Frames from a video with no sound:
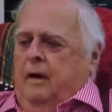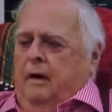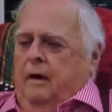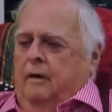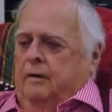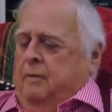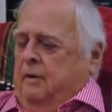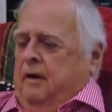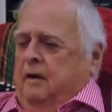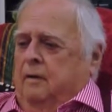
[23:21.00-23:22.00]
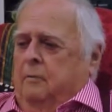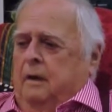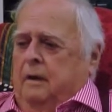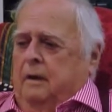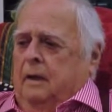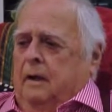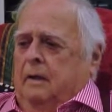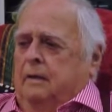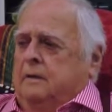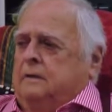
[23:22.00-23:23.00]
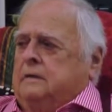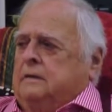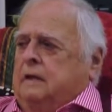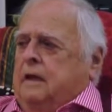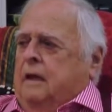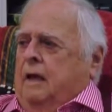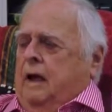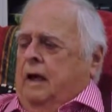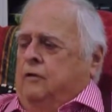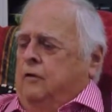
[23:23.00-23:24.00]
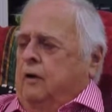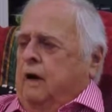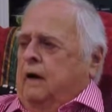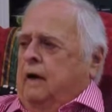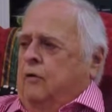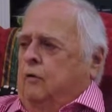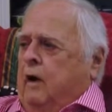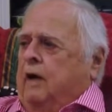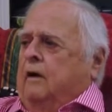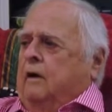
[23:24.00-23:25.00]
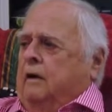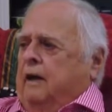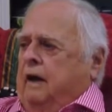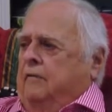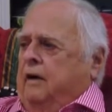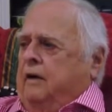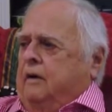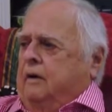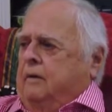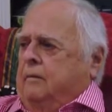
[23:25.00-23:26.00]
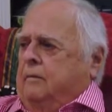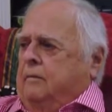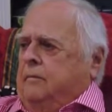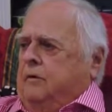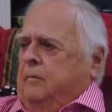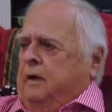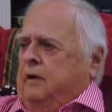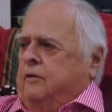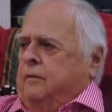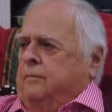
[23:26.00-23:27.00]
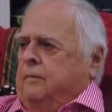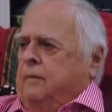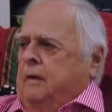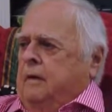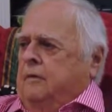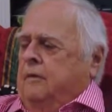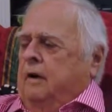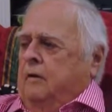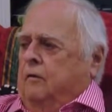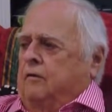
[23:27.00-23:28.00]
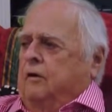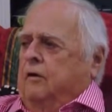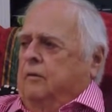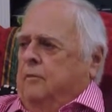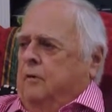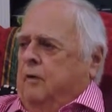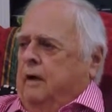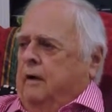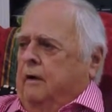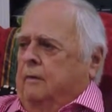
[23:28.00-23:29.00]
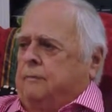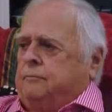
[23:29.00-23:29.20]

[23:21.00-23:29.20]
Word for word: Uh, they pay a little better now. And you got a regular Navy commission, not reserve, but regular.